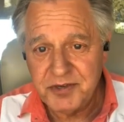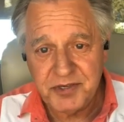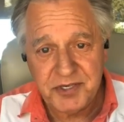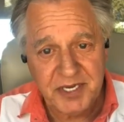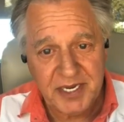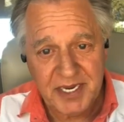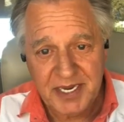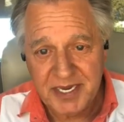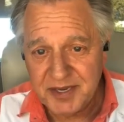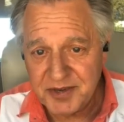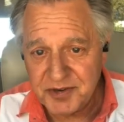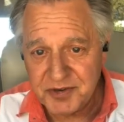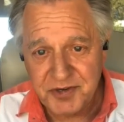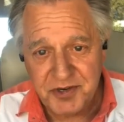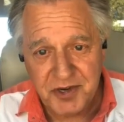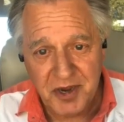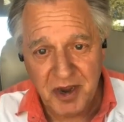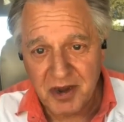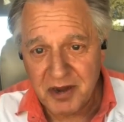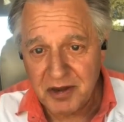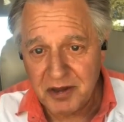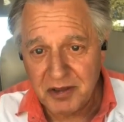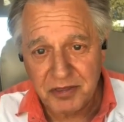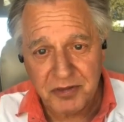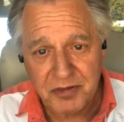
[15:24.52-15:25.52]
see his
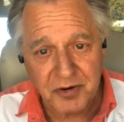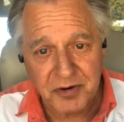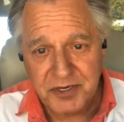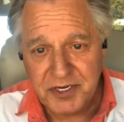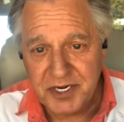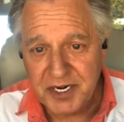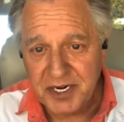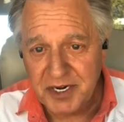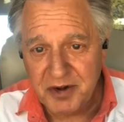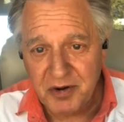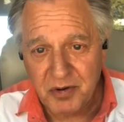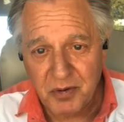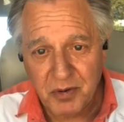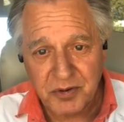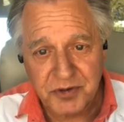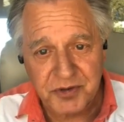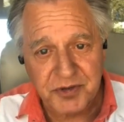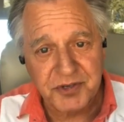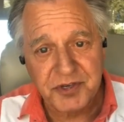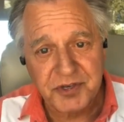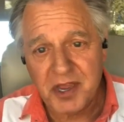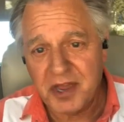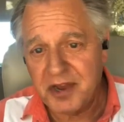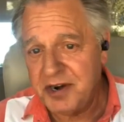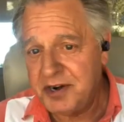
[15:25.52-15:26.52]
young 13-year-old
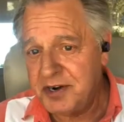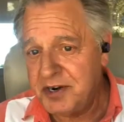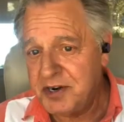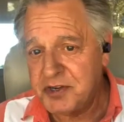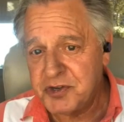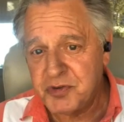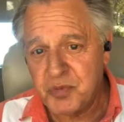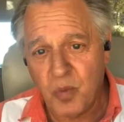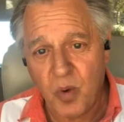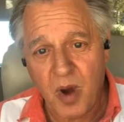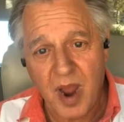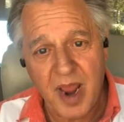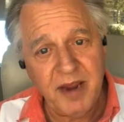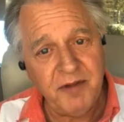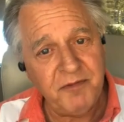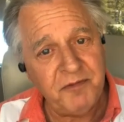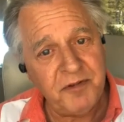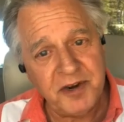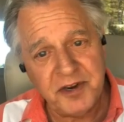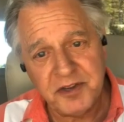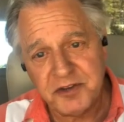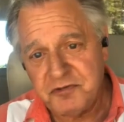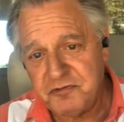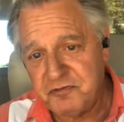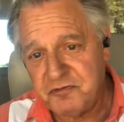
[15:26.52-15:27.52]
son and his wife
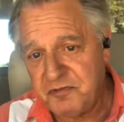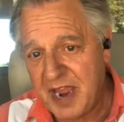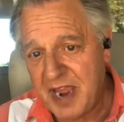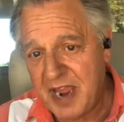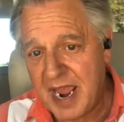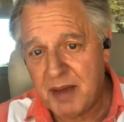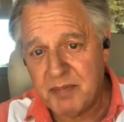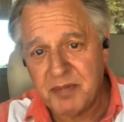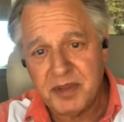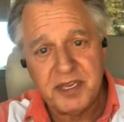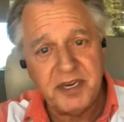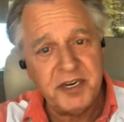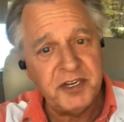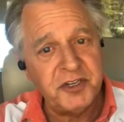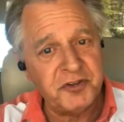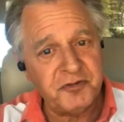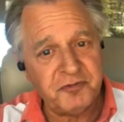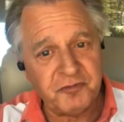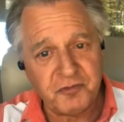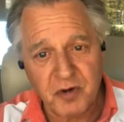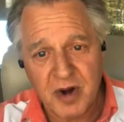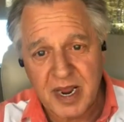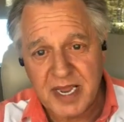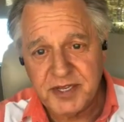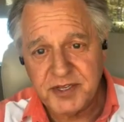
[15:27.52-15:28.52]
and his family and his
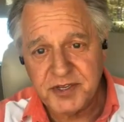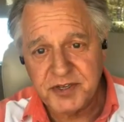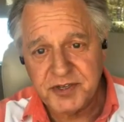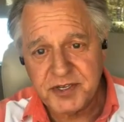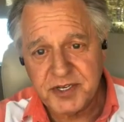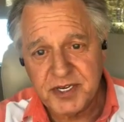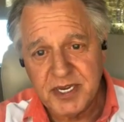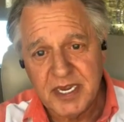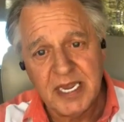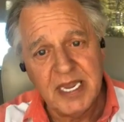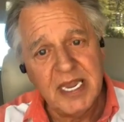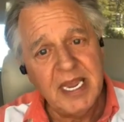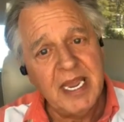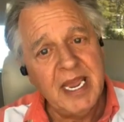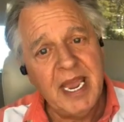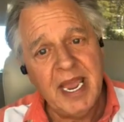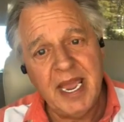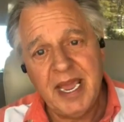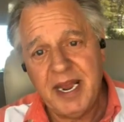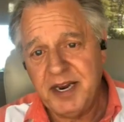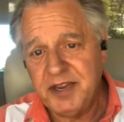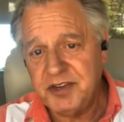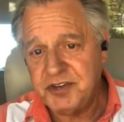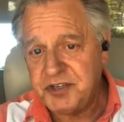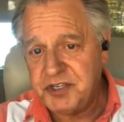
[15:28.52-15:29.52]
friends
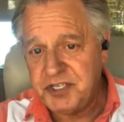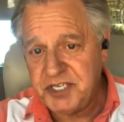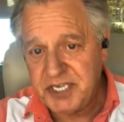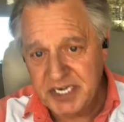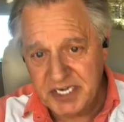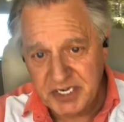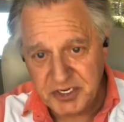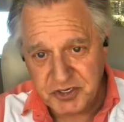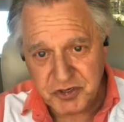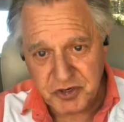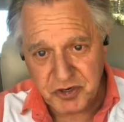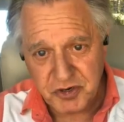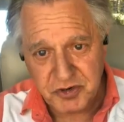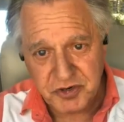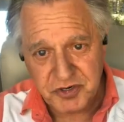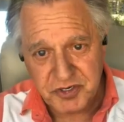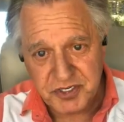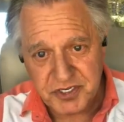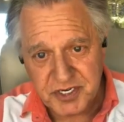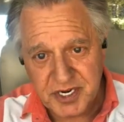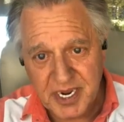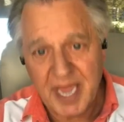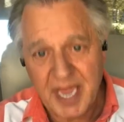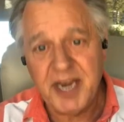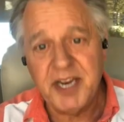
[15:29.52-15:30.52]
and his teachers
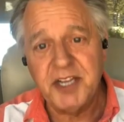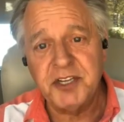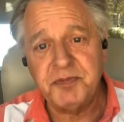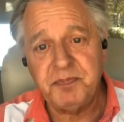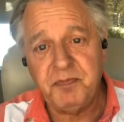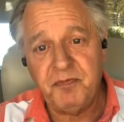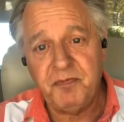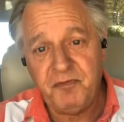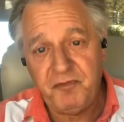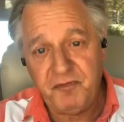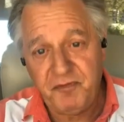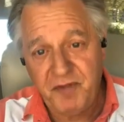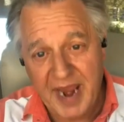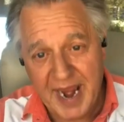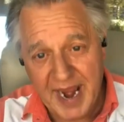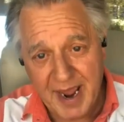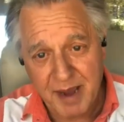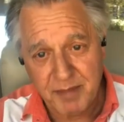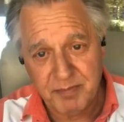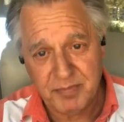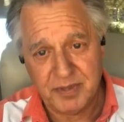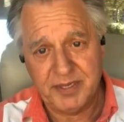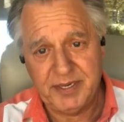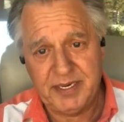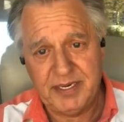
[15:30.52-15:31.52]
and his
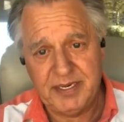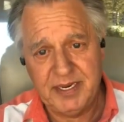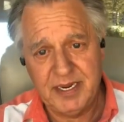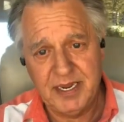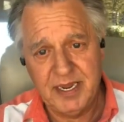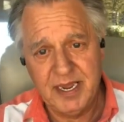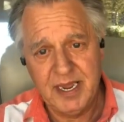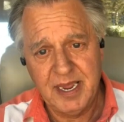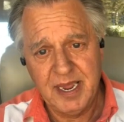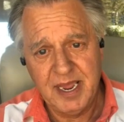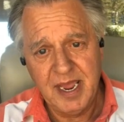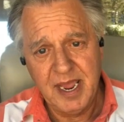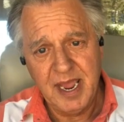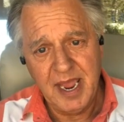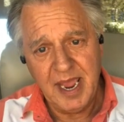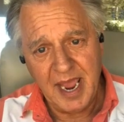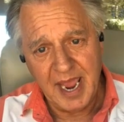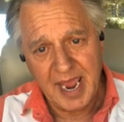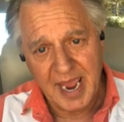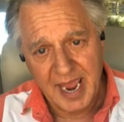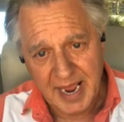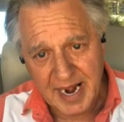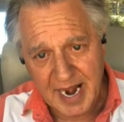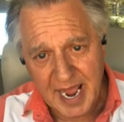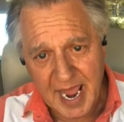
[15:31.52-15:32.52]
family
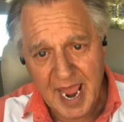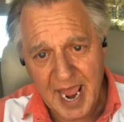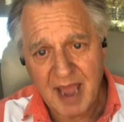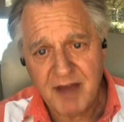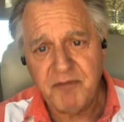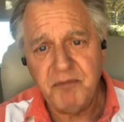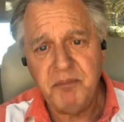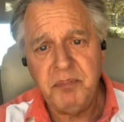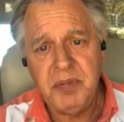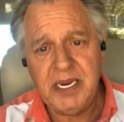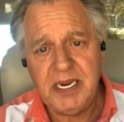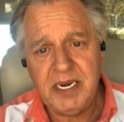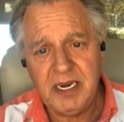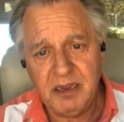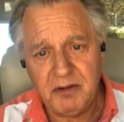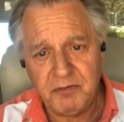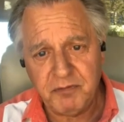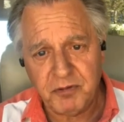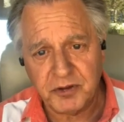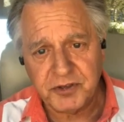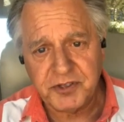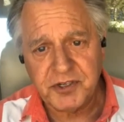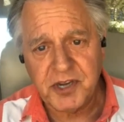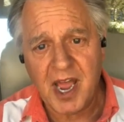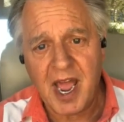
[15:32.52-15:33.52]
and have
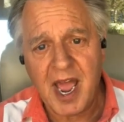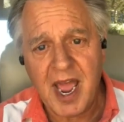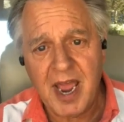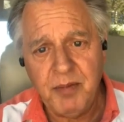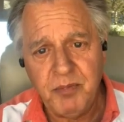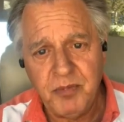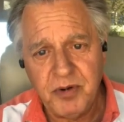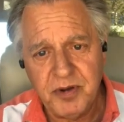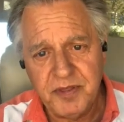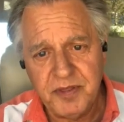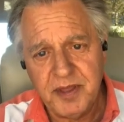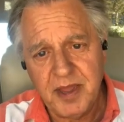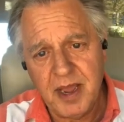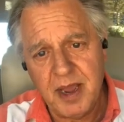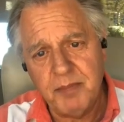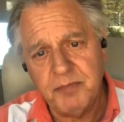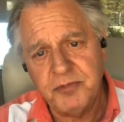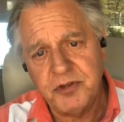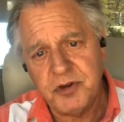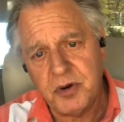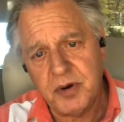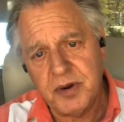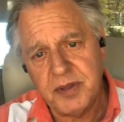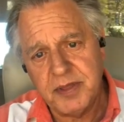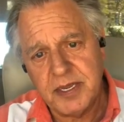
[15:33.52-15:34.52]
meaningful time with them
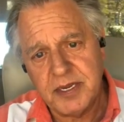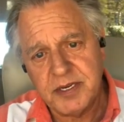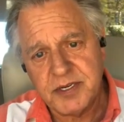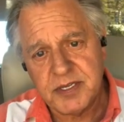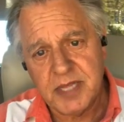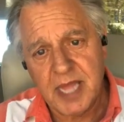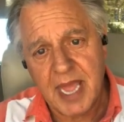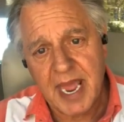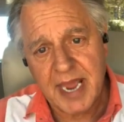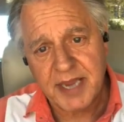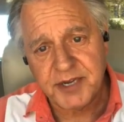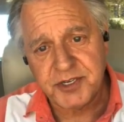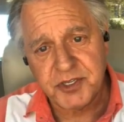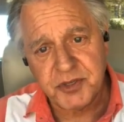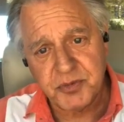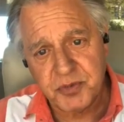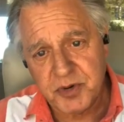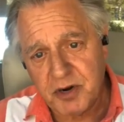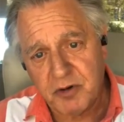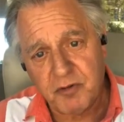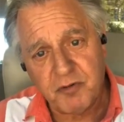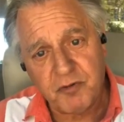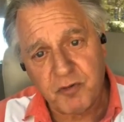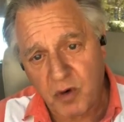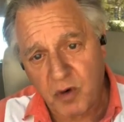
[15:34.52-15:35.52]
during these last
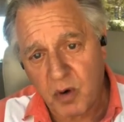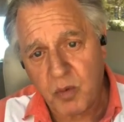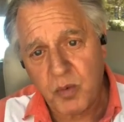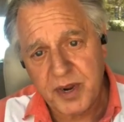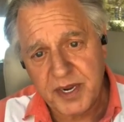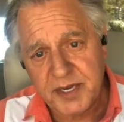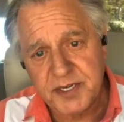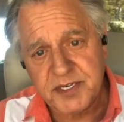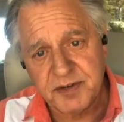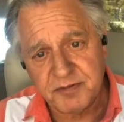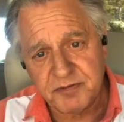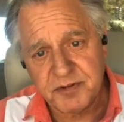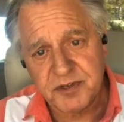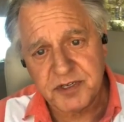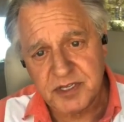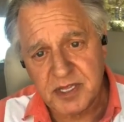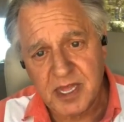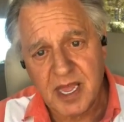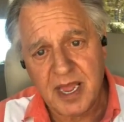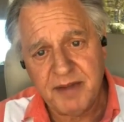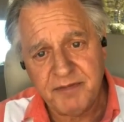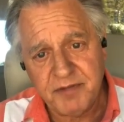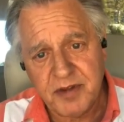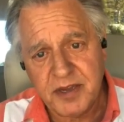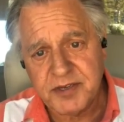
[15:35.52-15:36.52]
3 or 4 weeks of his
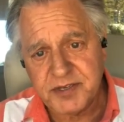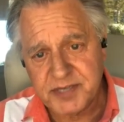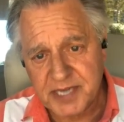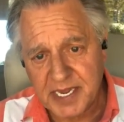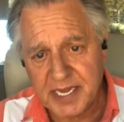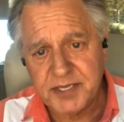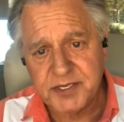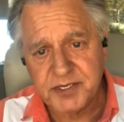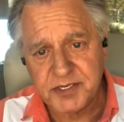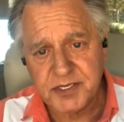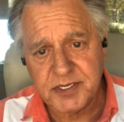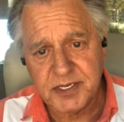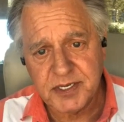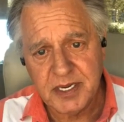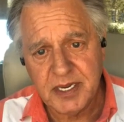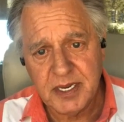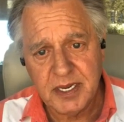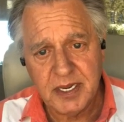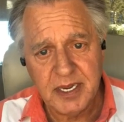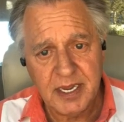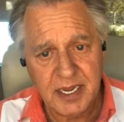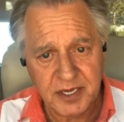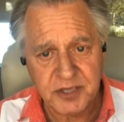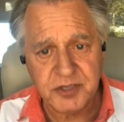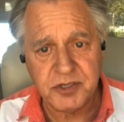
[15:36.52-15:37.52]
life, because that's
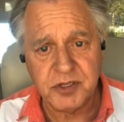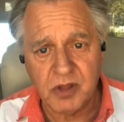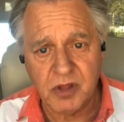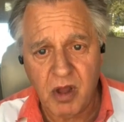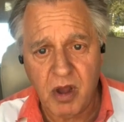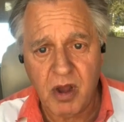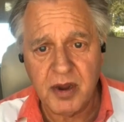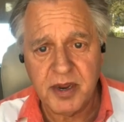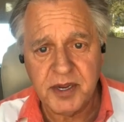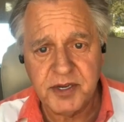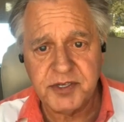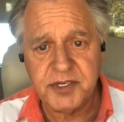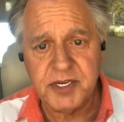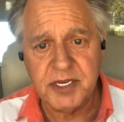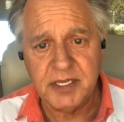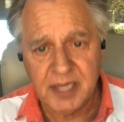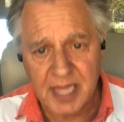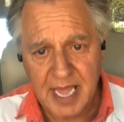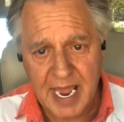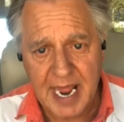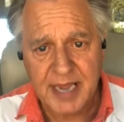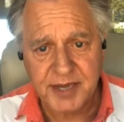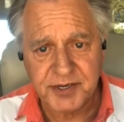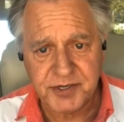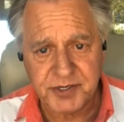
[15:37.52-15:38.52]
as long as he
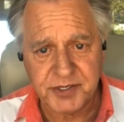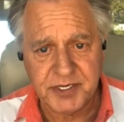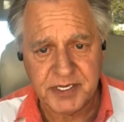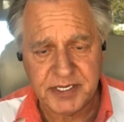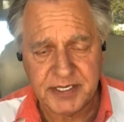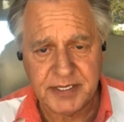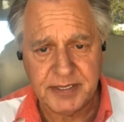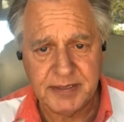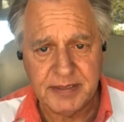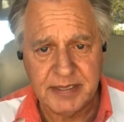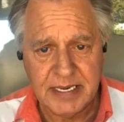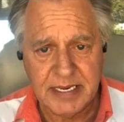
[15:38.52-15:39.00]
lasted.